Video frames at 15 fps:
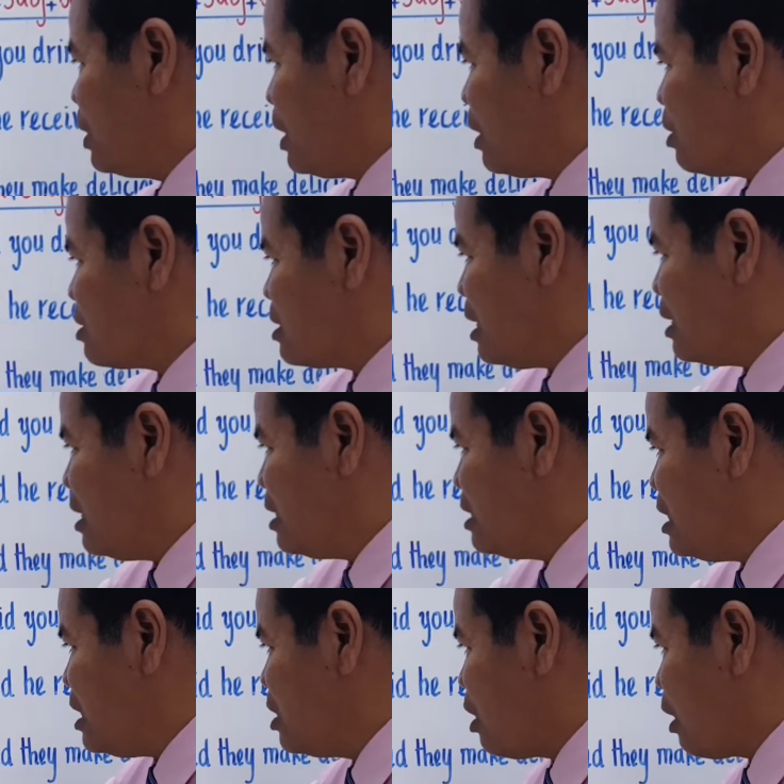say they did
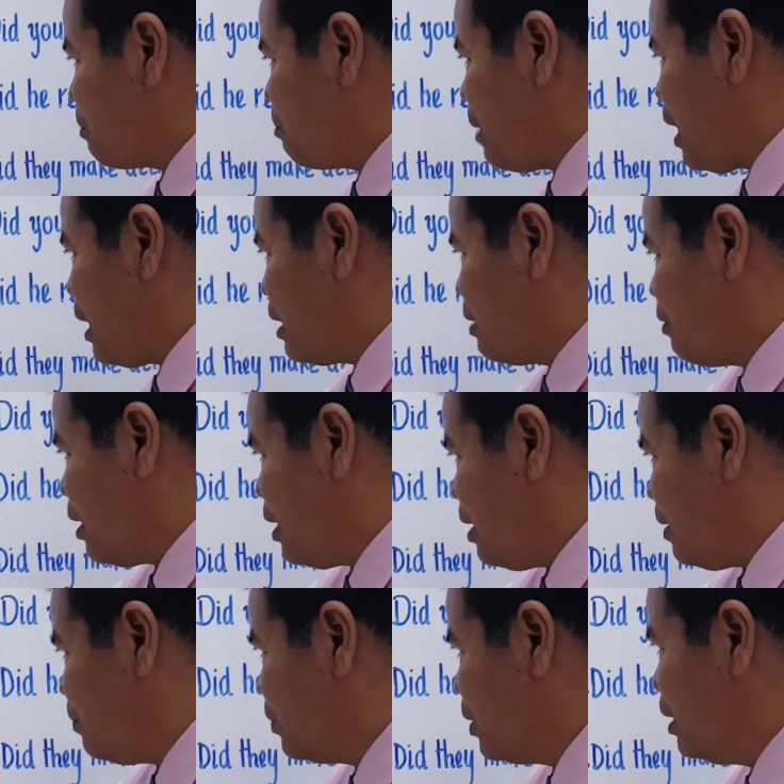not make,
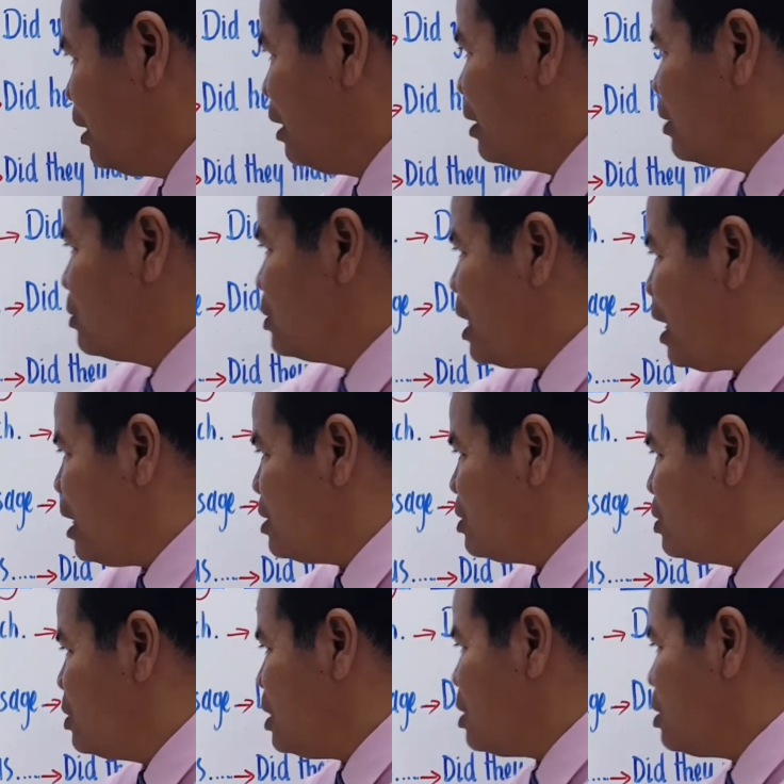right? They
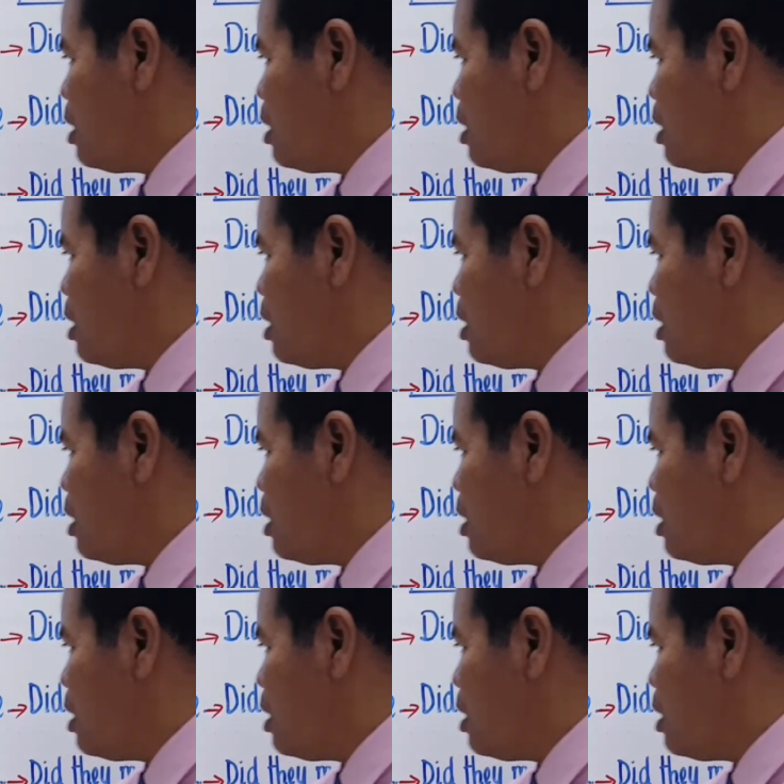did not